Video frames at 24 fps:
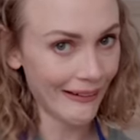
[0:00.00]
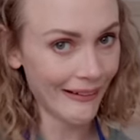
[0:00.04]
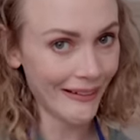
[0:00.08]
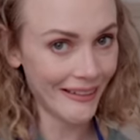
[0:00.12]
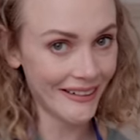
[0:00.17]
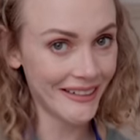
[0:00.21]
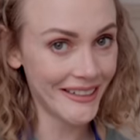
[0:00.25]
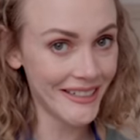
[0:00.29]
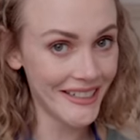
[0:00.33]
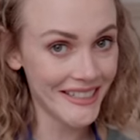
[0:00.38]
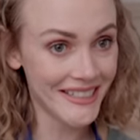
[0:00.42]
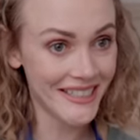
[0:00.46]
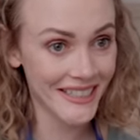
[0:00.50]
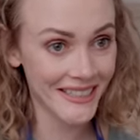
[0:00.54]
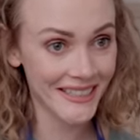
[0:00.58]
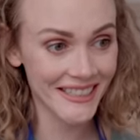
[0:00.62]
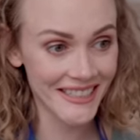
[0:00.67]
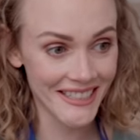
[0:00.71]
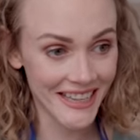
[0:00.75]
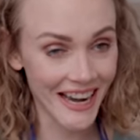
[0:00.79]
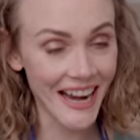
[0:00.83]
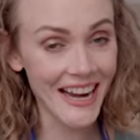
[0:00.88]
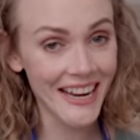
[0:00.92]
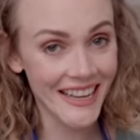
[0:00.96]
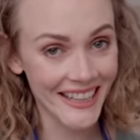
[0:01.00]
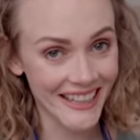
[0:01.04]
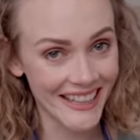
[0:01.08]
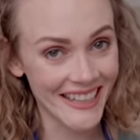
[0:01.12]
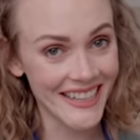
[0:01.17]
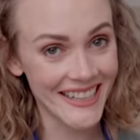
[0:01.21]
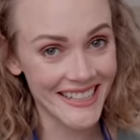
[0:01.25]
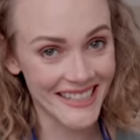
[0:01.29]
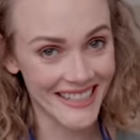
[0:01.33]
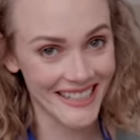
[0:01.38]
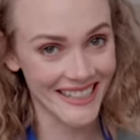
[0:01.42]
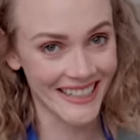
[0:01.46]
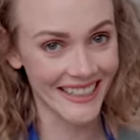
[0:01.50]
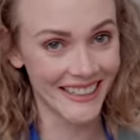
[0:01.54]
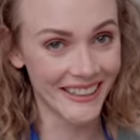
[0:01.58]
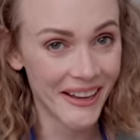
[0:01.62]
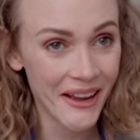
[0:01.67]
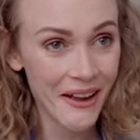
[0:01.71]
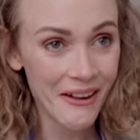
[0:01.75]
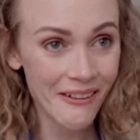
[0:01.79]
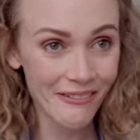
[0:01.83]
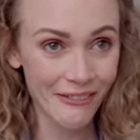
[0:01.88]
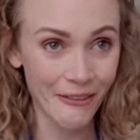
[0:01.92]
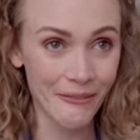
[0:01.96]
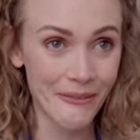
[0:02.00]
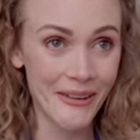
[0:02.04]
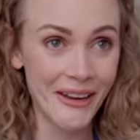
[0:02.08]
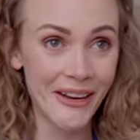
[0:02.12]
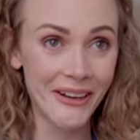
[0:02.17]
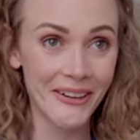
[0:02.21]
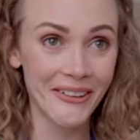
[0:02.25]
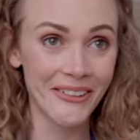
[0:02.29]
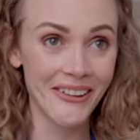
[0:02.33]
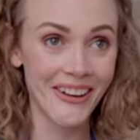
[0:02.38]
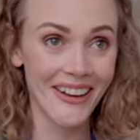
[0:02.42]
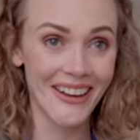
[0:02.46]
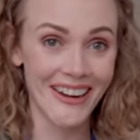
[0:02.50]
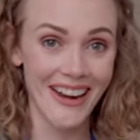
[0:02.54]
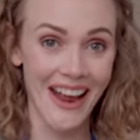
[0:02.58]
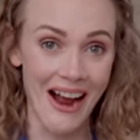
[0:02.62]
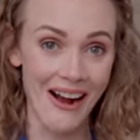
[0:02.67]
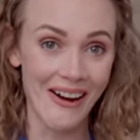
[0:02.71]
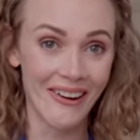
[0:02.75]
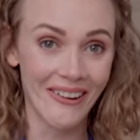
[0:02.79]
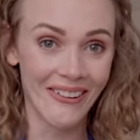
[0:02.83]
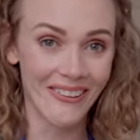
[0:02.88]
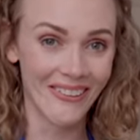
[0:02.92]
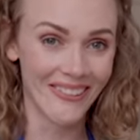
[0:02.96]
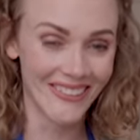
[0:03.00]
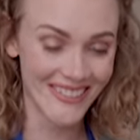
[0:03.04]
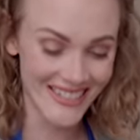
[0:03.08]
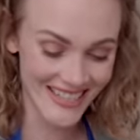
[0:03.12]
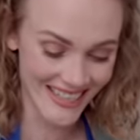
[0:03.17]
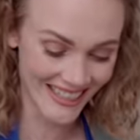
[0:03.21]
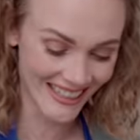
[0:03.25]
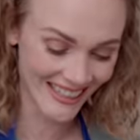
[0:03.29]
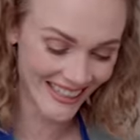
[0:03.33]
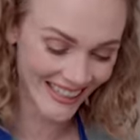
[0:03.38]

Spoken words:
I need to take it easy from here on out.